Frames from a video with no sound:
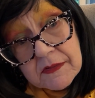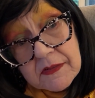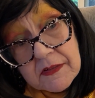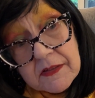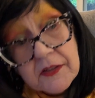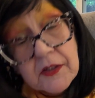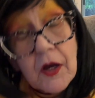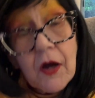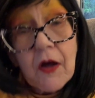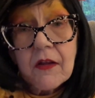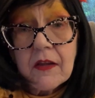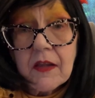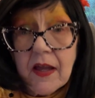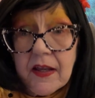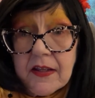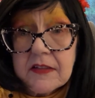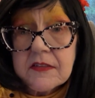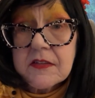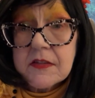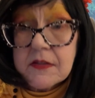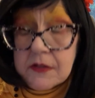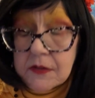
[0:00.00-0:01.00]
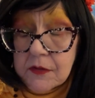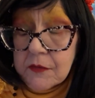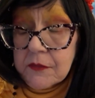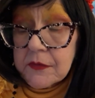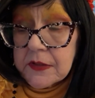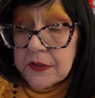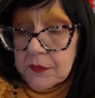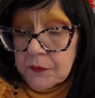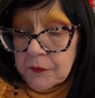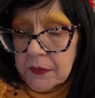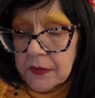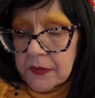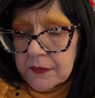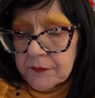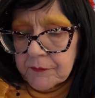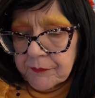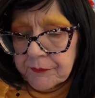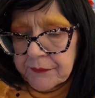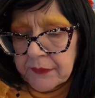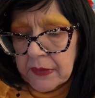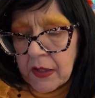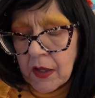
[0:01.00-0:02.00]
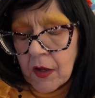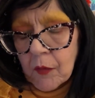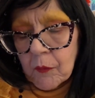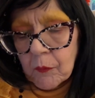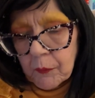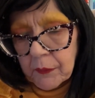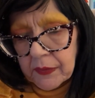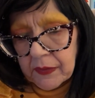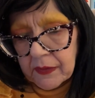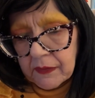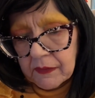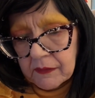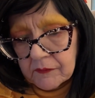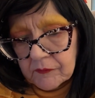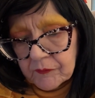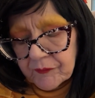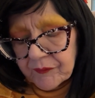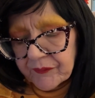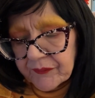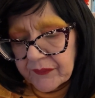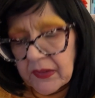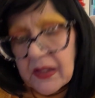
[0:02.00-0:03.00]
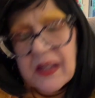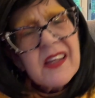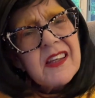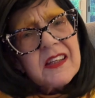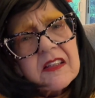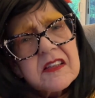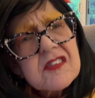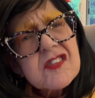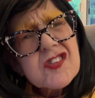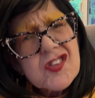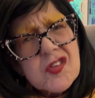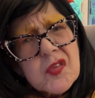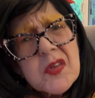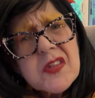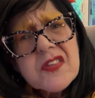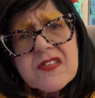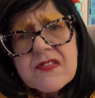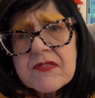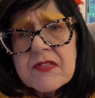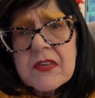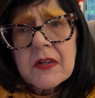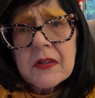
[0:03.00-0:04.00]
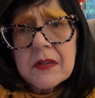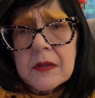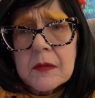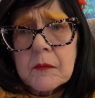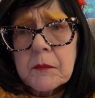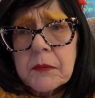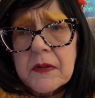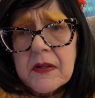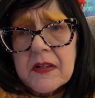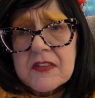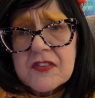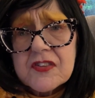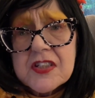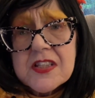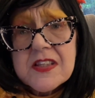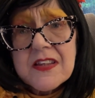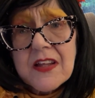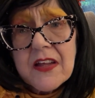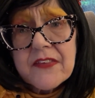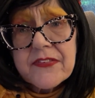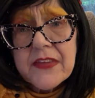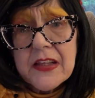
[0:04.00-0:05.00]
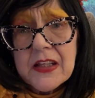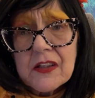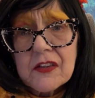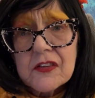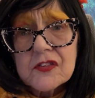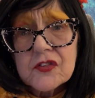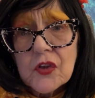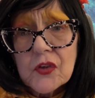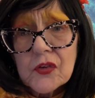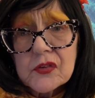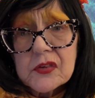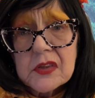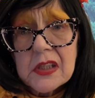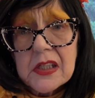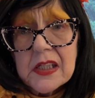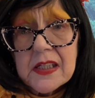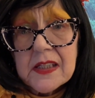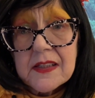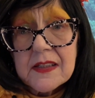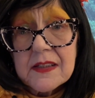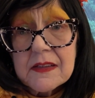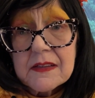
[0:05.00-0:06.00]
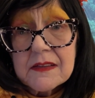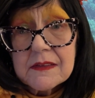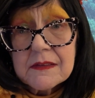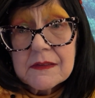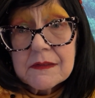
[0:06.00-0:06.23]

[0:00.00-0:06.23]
Y'all liked the green one. Well, she wasn't very impressed. She thought they looked old lady.